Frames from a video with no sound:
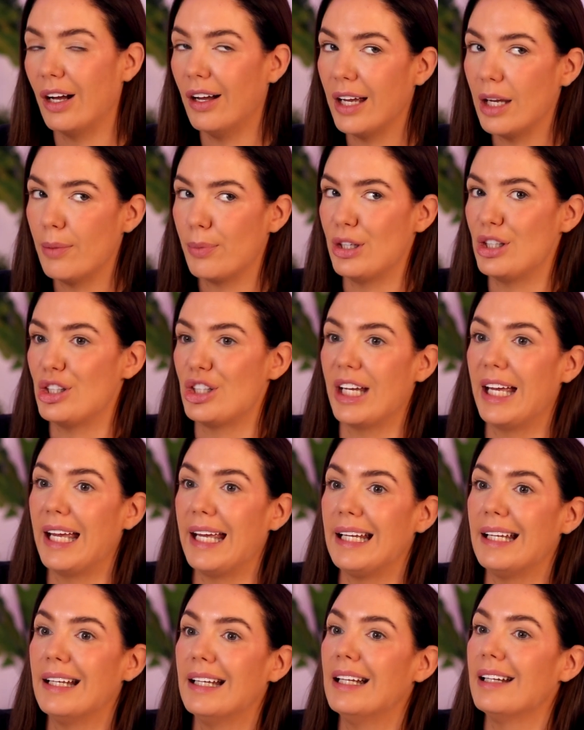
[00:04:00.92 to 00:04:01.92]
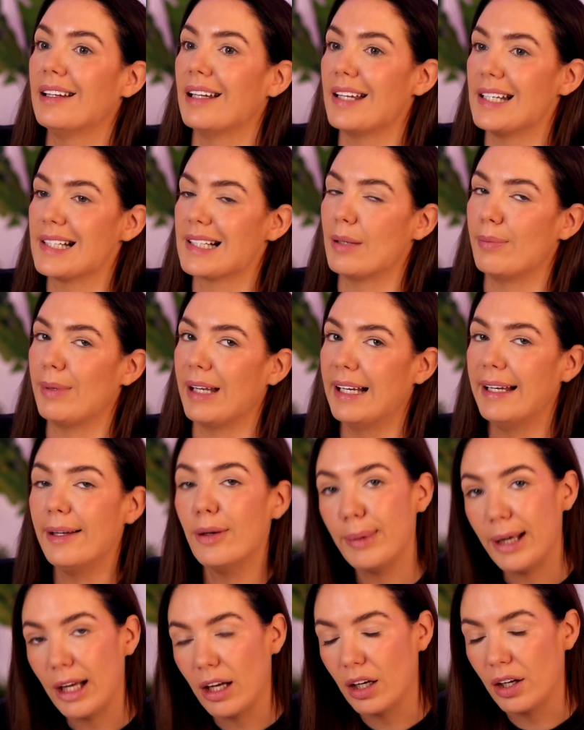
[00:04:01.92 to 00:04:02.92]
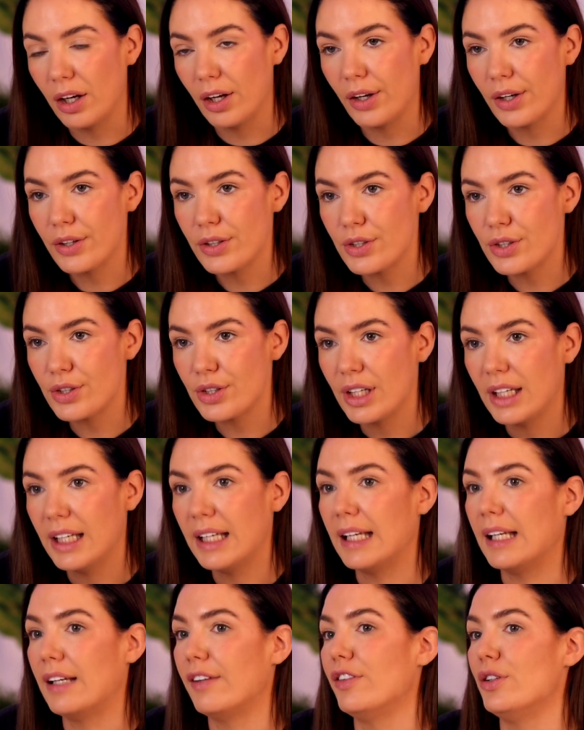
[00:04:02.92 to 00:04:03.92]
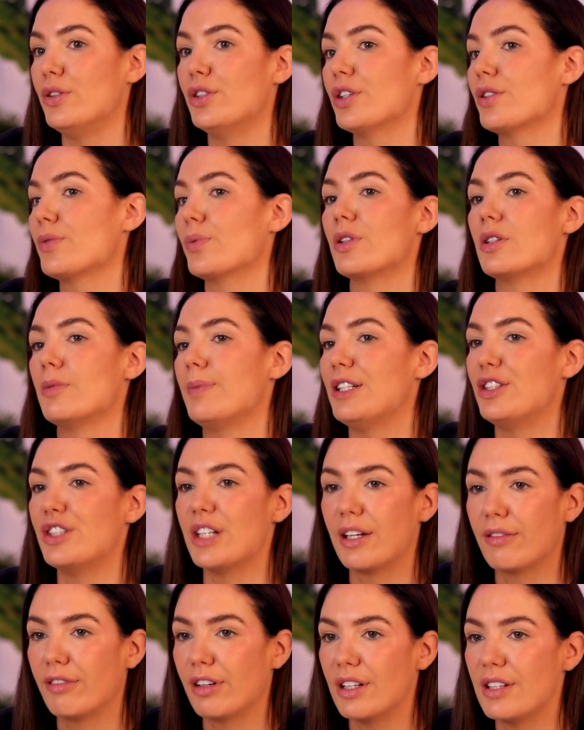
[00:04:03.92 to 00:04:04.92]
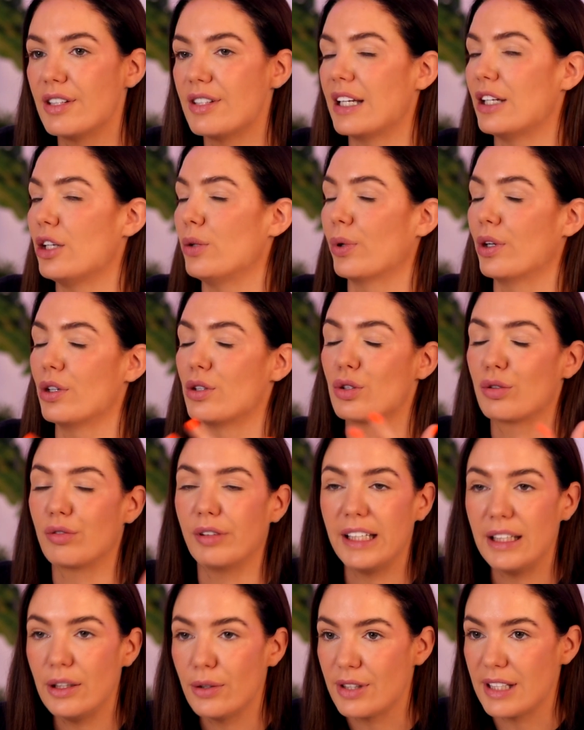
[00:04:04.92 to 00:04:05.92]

I appreciate that this can be a little bit harsh if you just want to be generous and you want to treat your